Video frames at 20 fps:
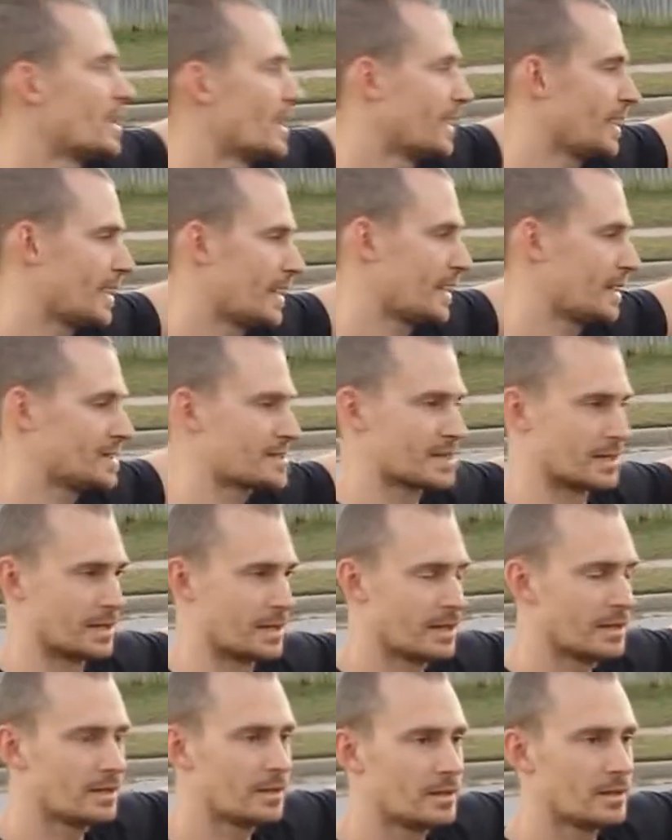It's a
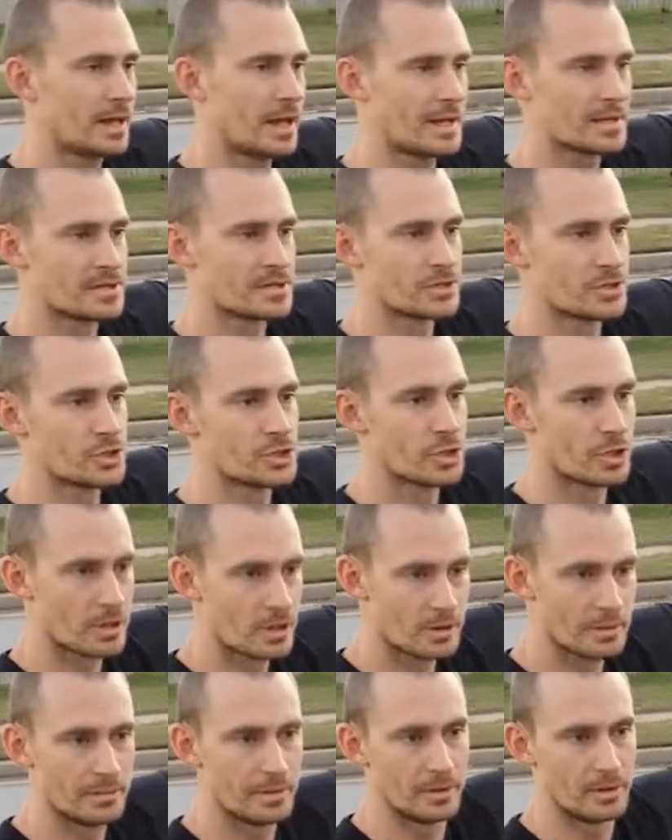little less
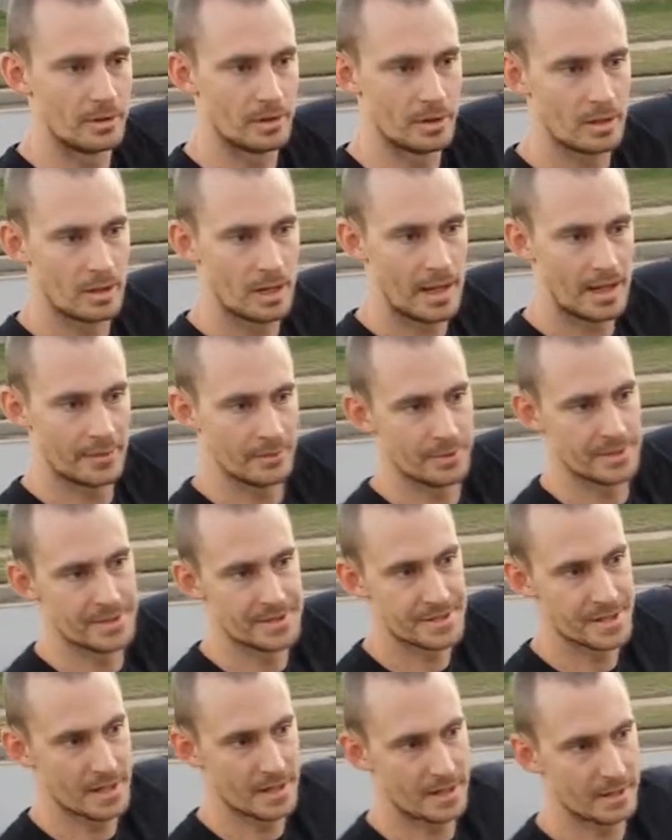durable, I would
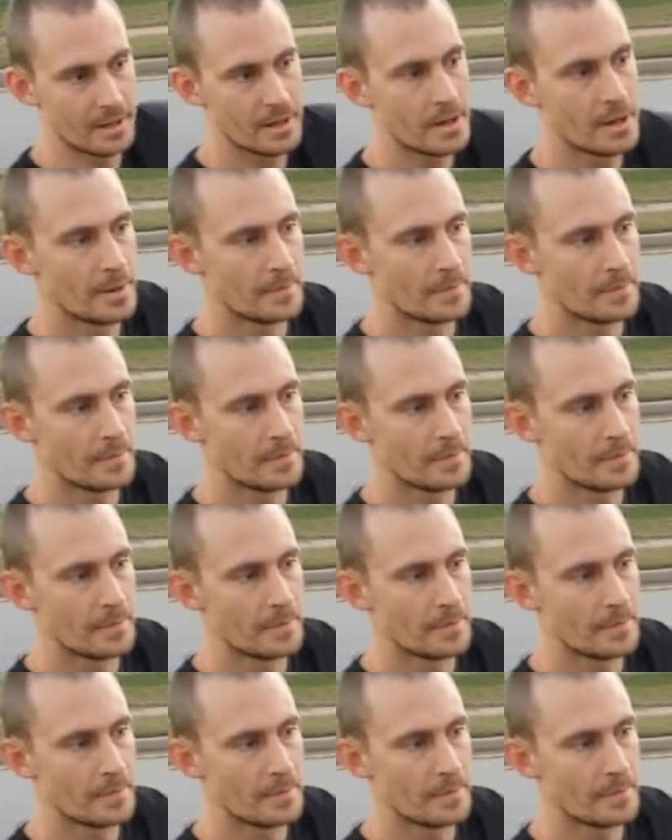say,